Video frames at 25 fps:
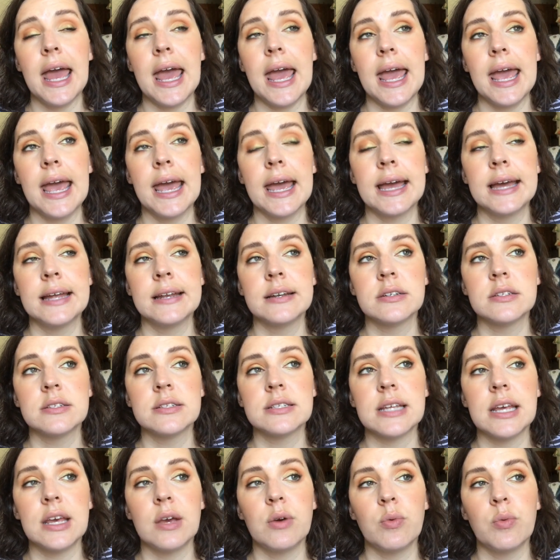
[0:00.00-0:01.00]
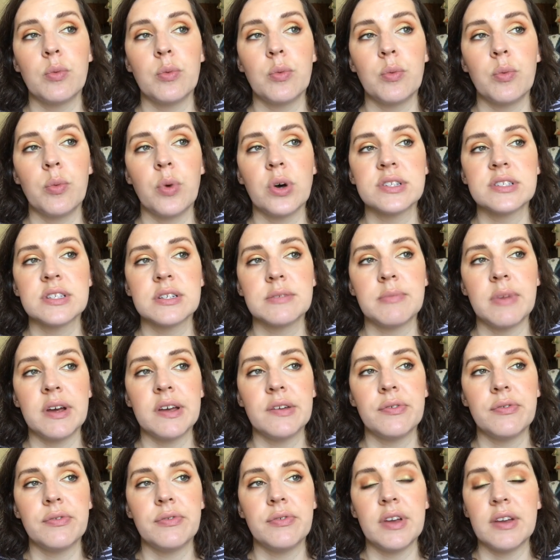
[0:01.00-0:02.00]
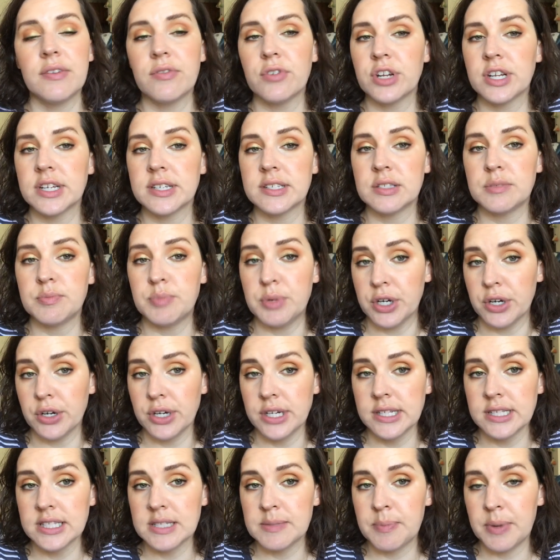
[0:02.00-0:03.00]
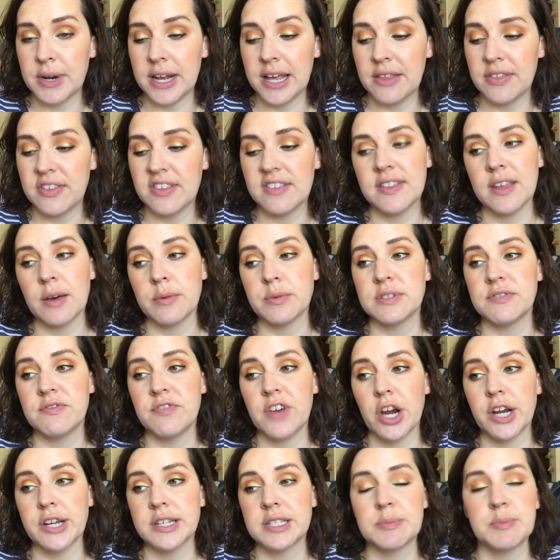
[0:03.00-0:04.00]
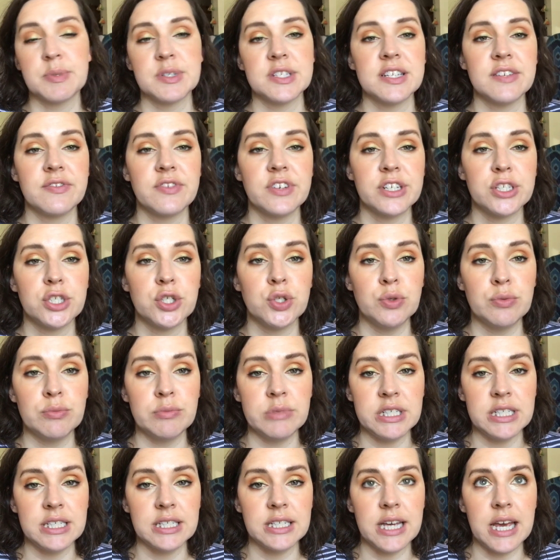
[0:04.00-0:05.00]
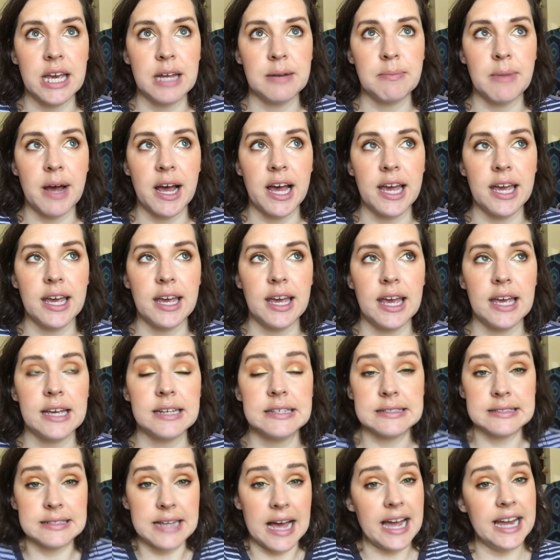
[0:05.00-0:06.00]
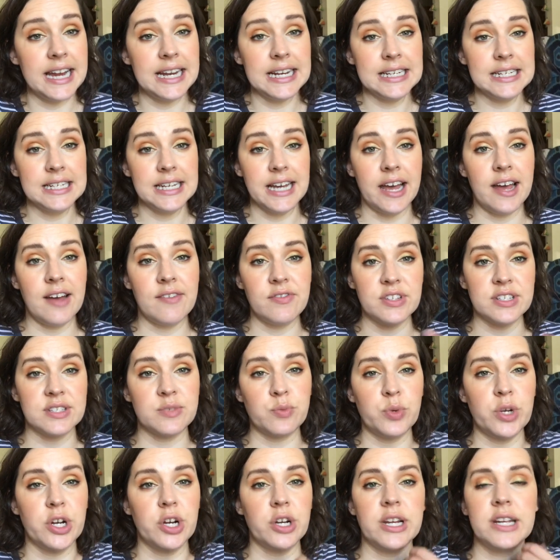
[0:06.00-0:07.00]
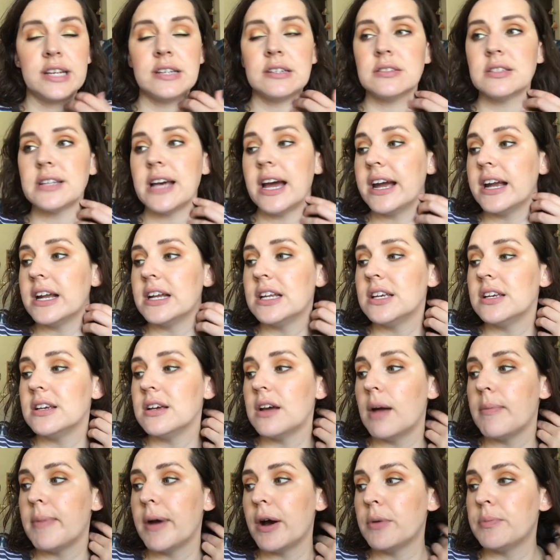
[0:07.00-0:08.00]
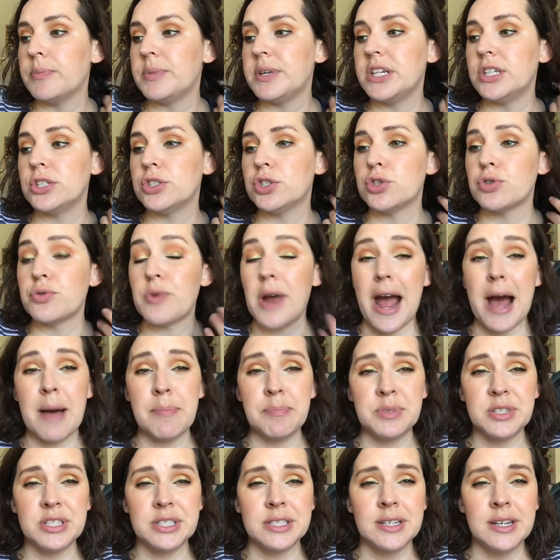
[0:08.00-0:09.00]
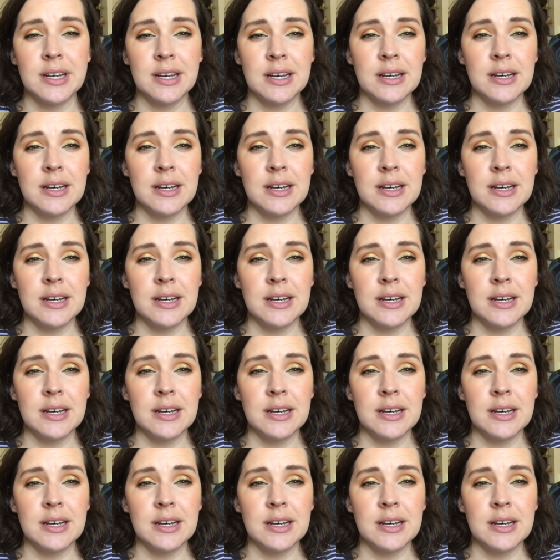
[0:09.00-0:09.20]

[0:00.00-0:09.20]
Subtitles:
and it wasn't my favorite experience, but I think that was very specific to me and my anxiety. I have this weird anxiety about being trapped,